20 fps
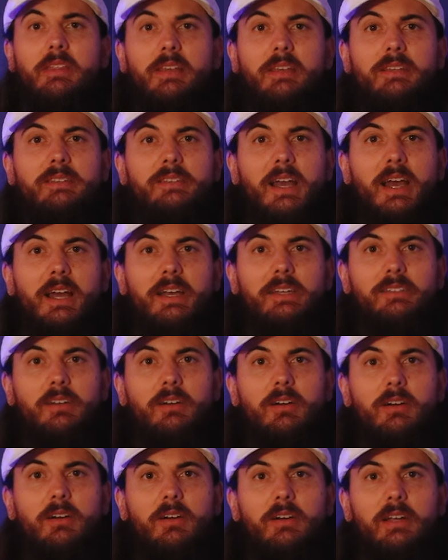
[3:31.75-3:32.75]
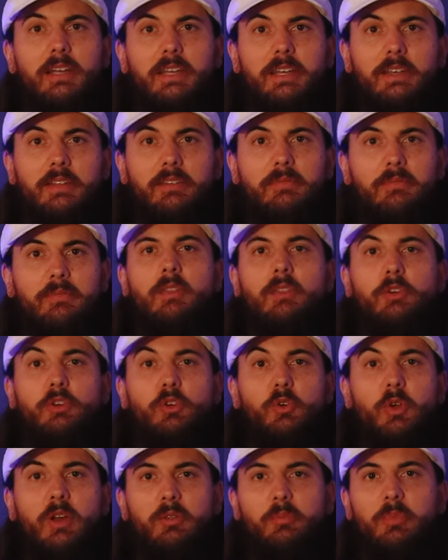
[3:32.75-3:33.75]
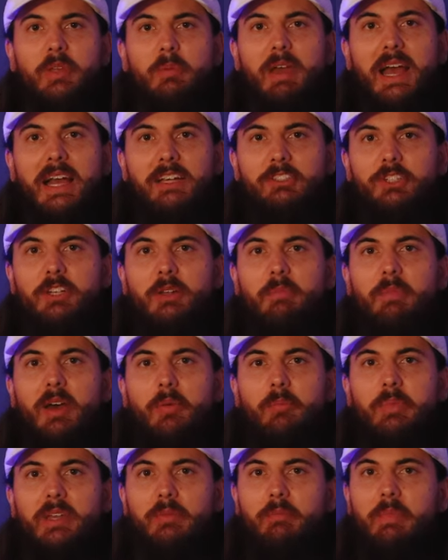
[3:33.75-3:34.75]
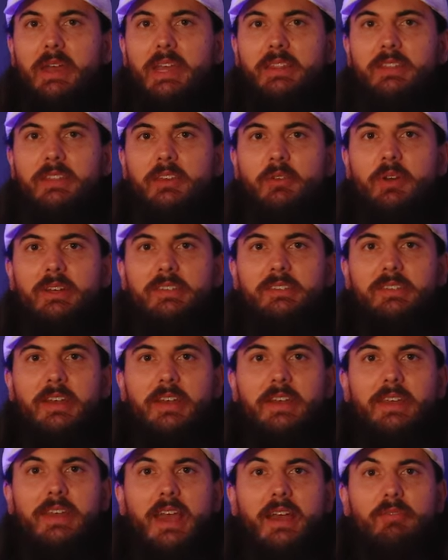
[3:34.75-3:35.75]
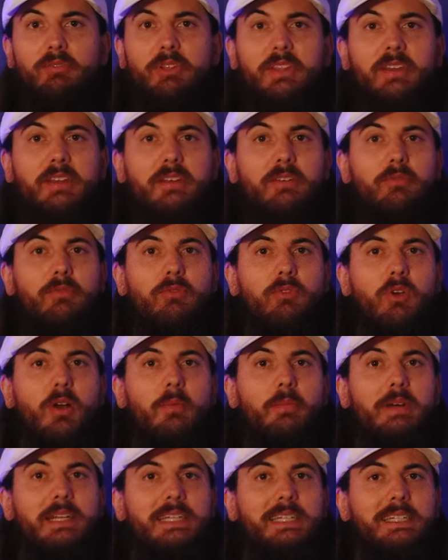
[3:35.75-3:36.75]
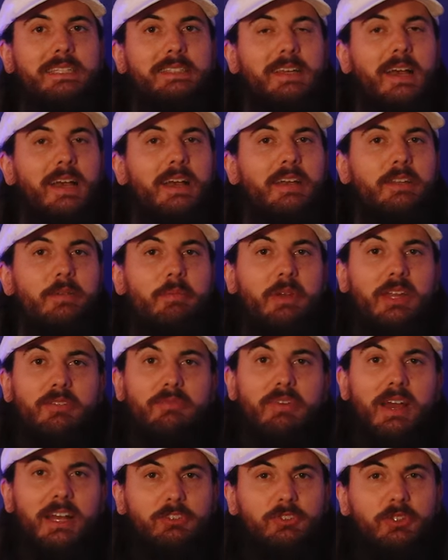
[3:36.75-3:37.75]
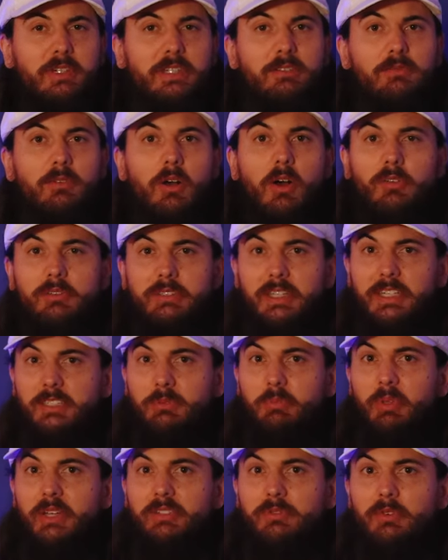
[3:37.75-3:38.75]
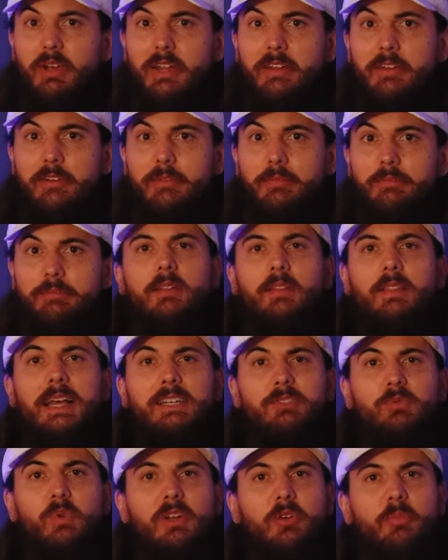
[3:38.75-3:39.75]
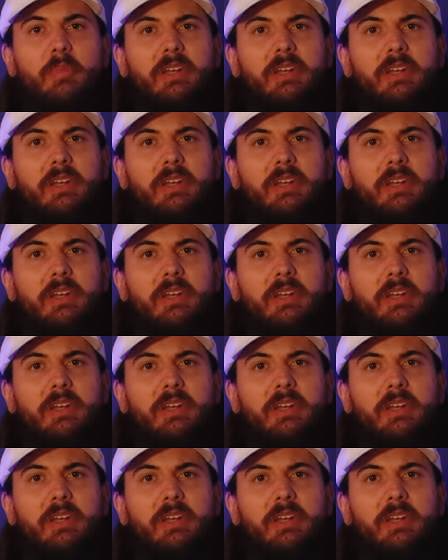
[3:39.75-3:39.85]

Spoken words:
these guys are it. They're incredibly passionate about being made in the USA. Everything from design to manufacturing all takes place right here. Last one